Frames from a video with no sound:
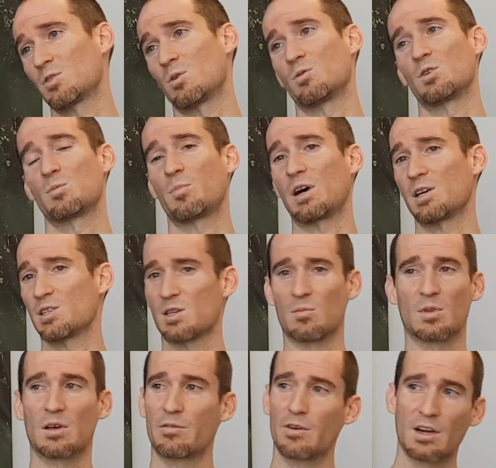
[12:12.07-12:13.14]
so just buy
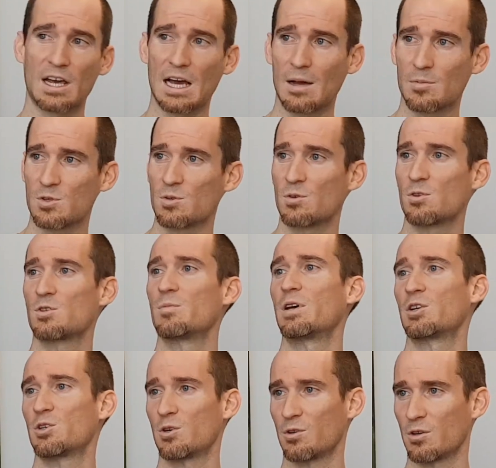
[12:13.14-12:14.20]
some liver capsules,
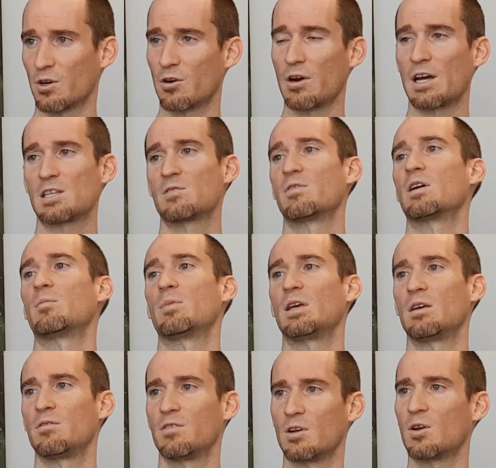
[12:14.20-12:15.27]
make sure they're grass-fed
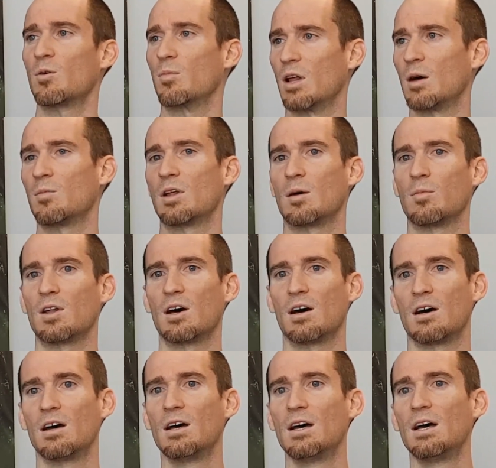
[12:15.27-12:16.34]
beef, blah, blah,
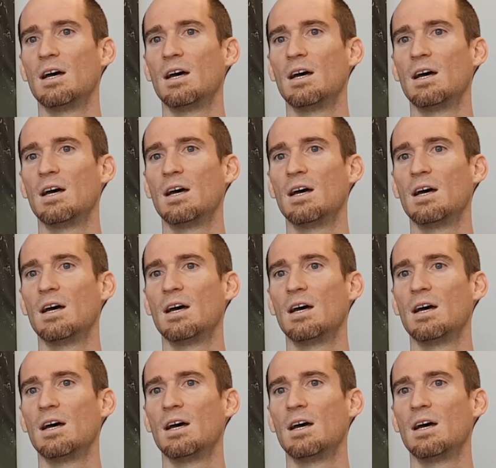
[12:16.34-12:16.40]
blah.